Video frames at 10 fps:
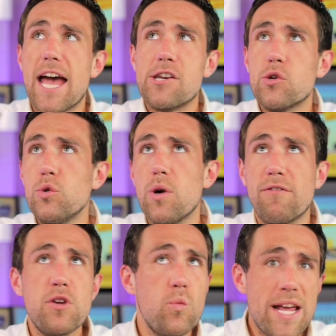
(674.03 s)
and who
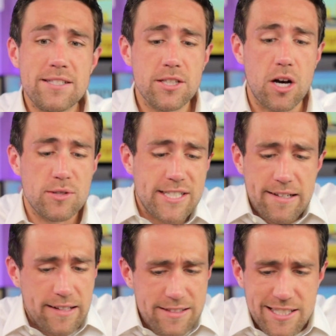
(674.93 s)
a few weeks ago
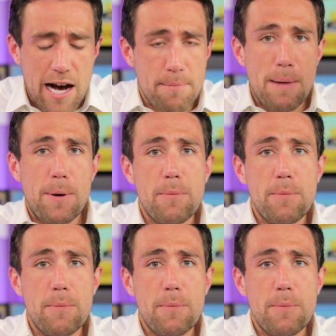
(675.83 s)
said, let's come up